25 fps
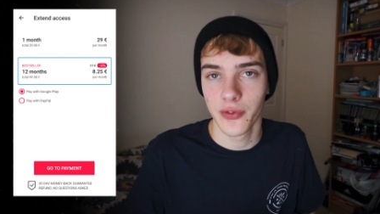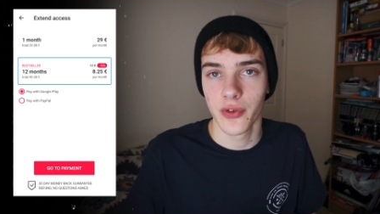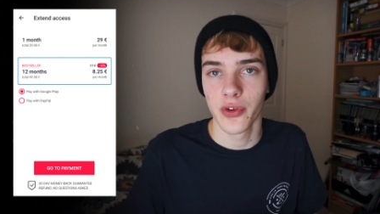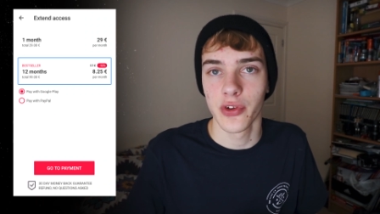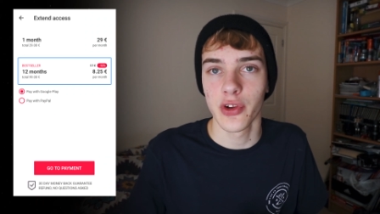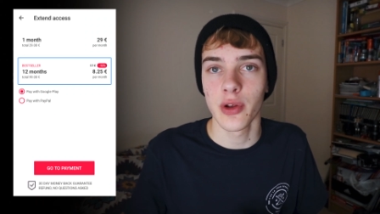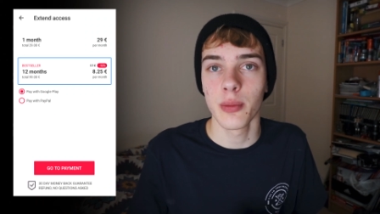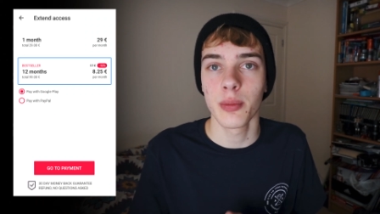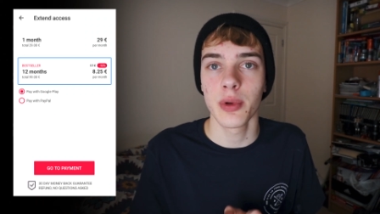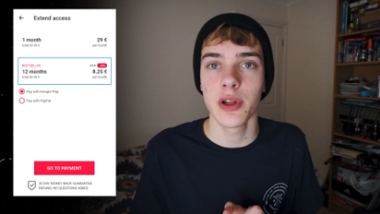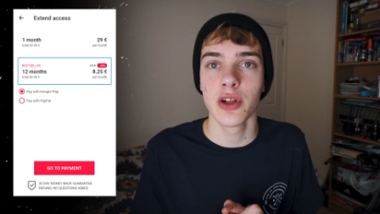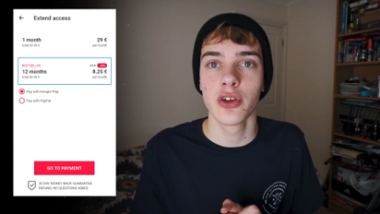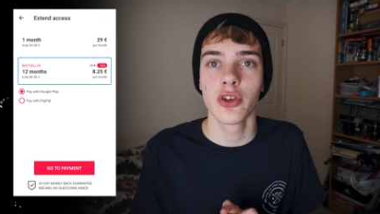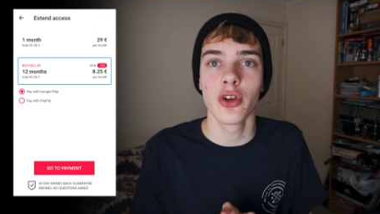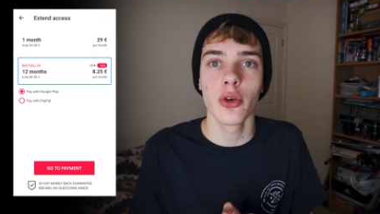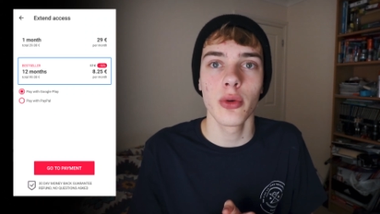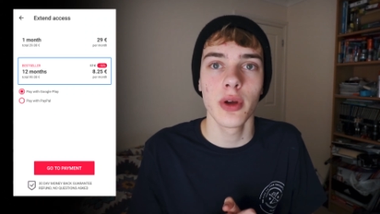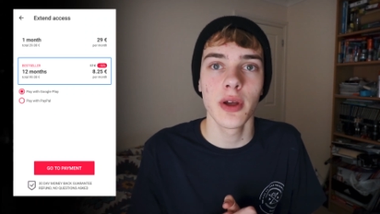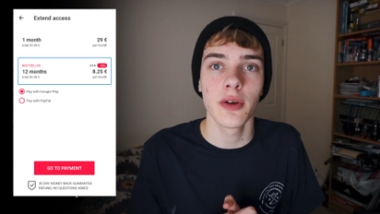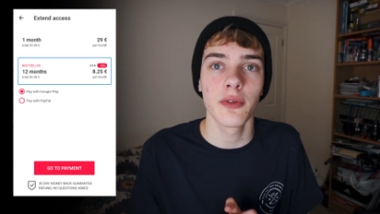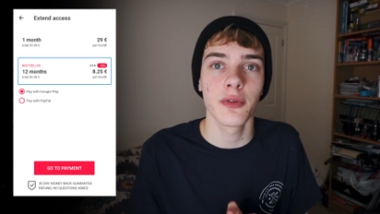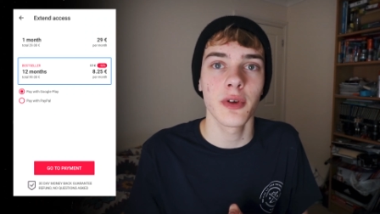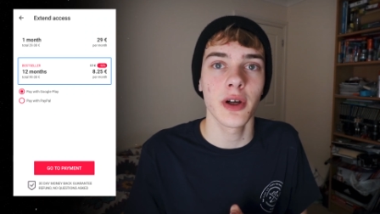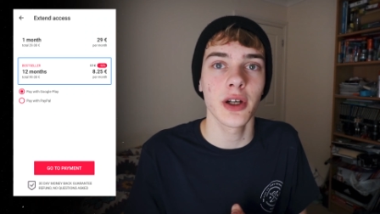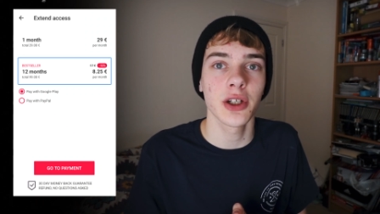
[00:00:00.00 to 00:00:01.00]
For simply
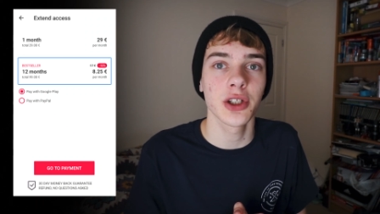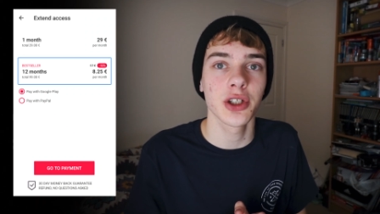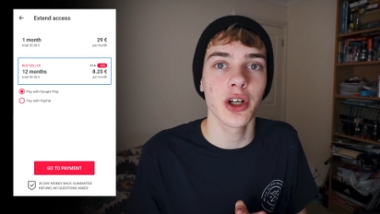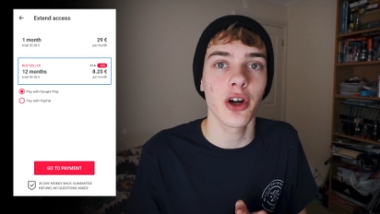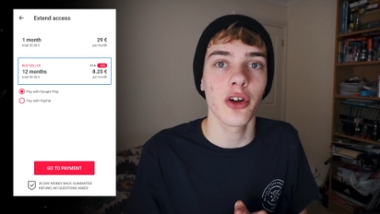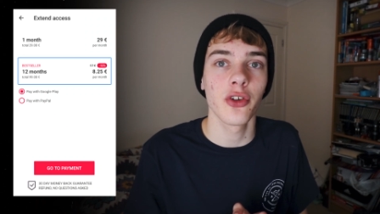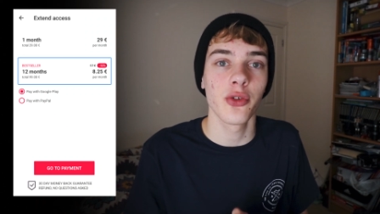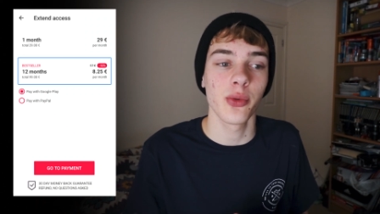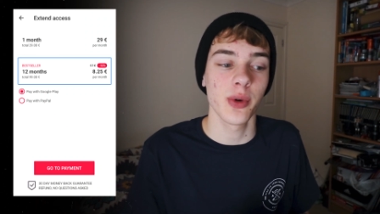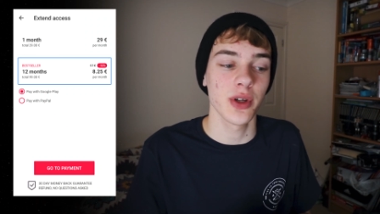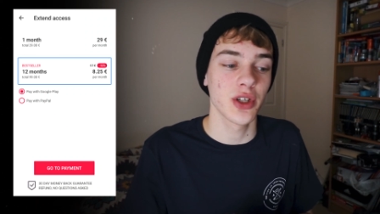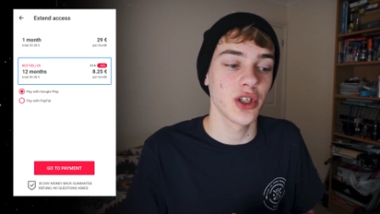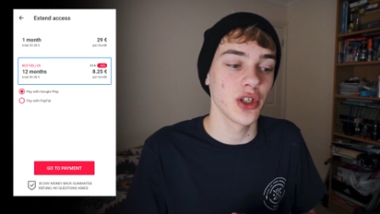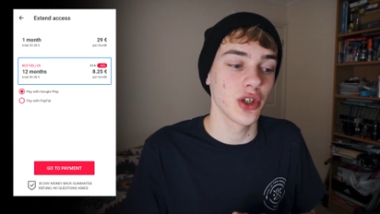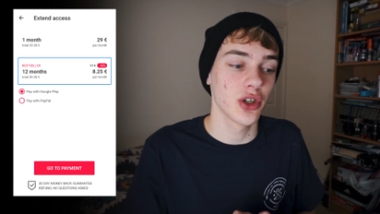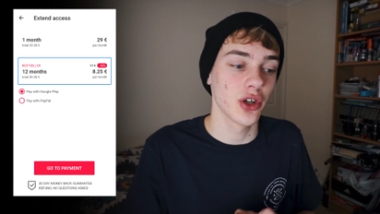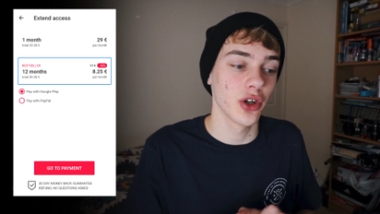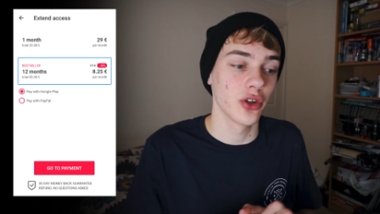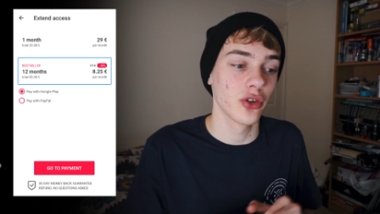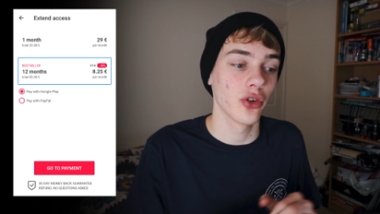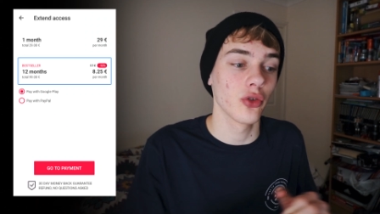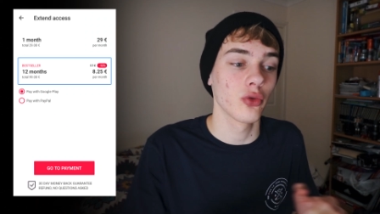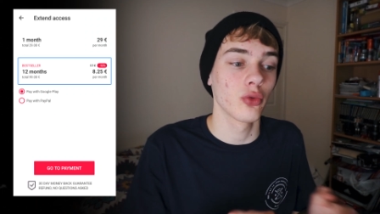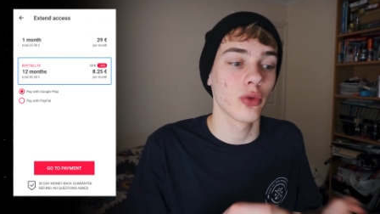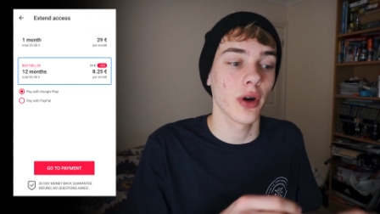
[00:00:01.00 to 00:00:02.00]
doing flashcards which you
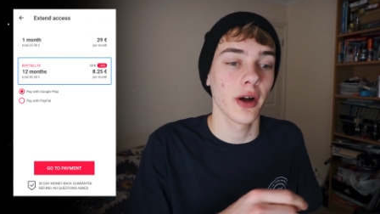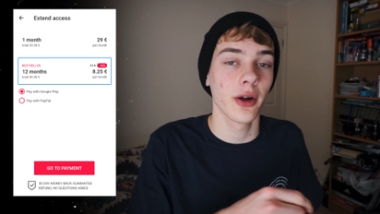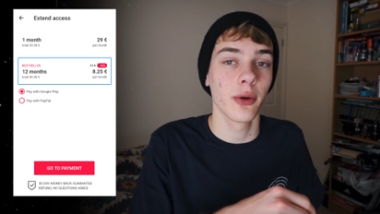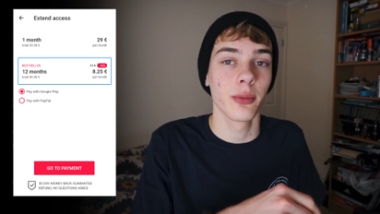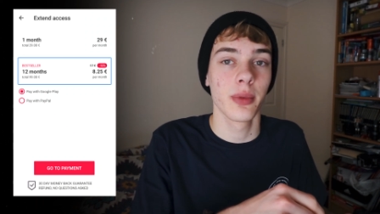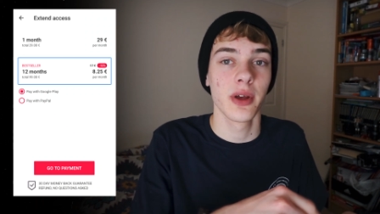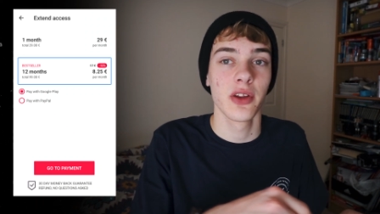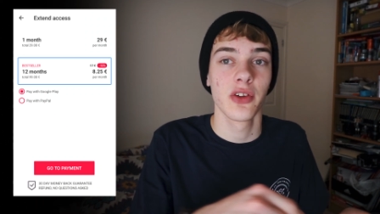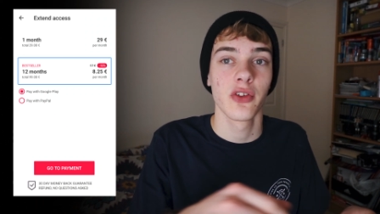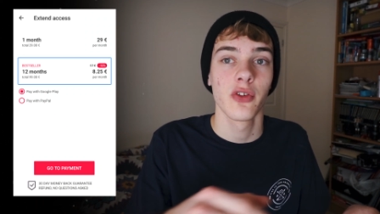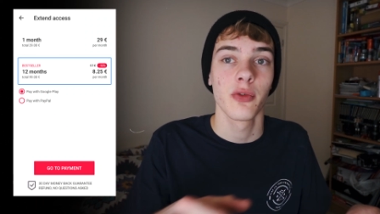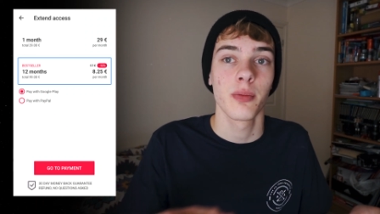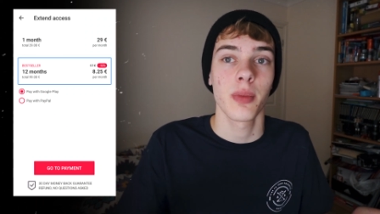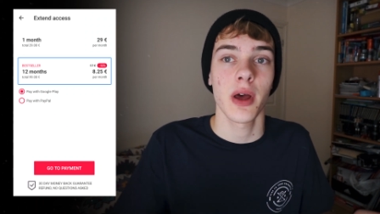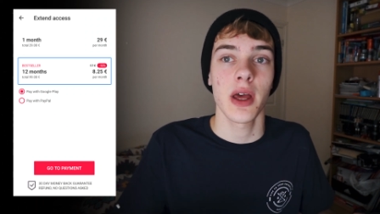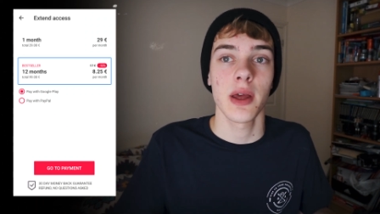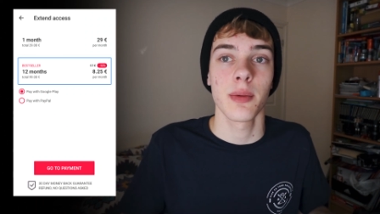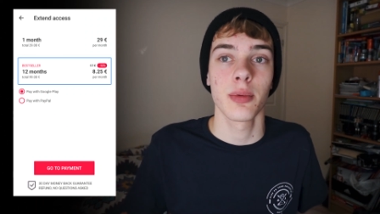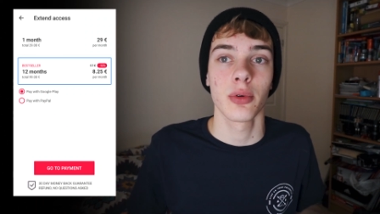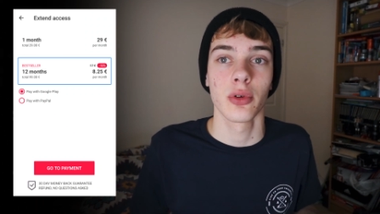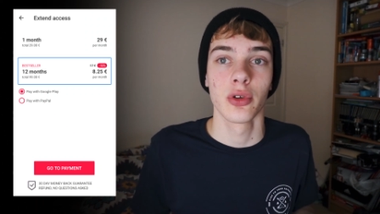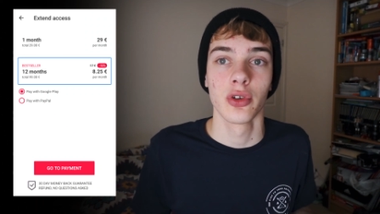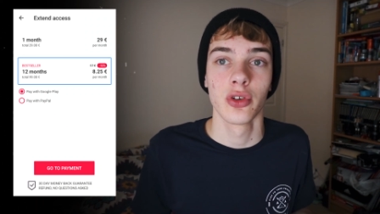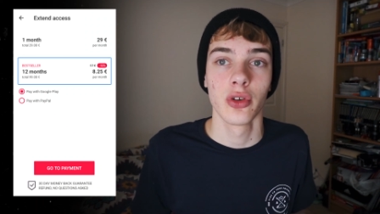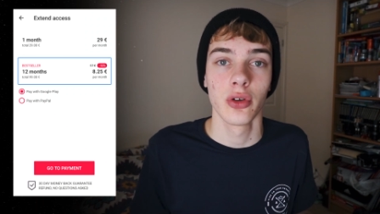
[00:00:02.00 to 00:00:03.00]
could write on pieces of
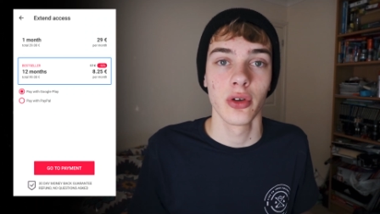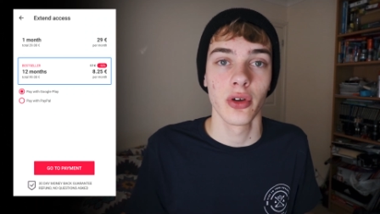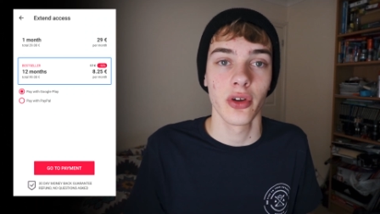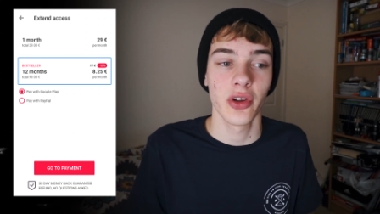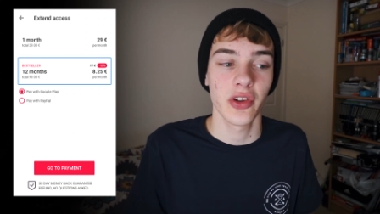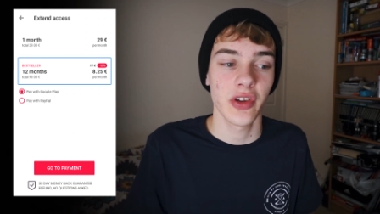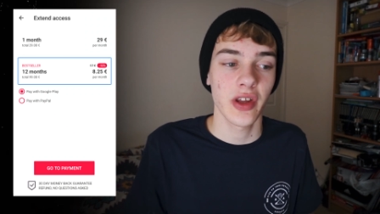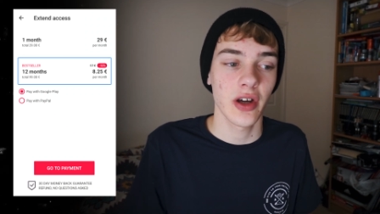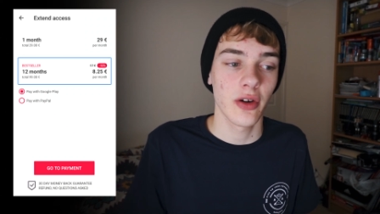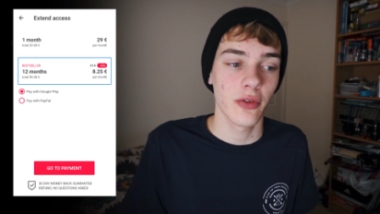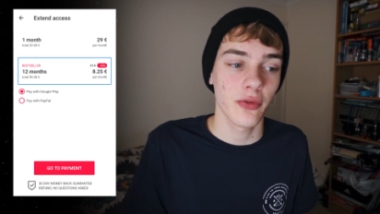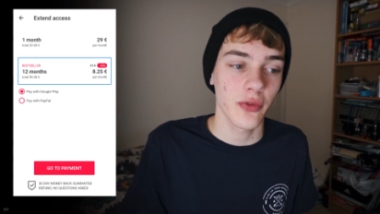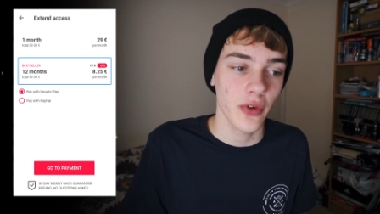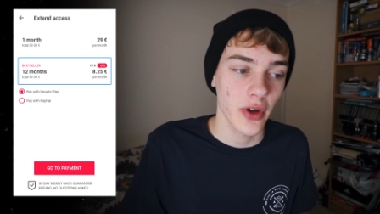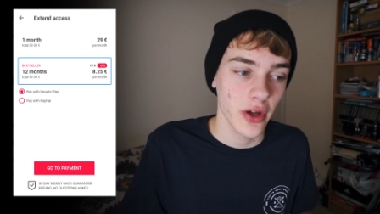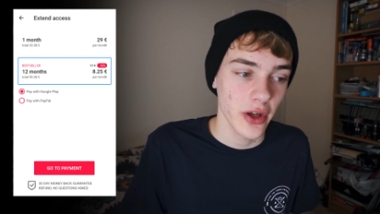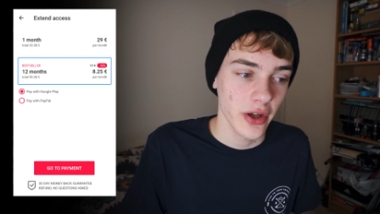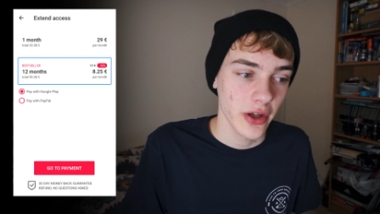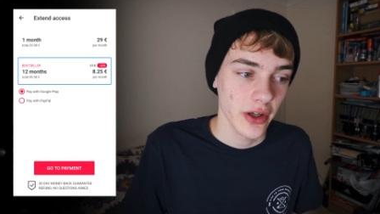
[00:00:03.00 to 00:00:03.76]
paper and do yourself,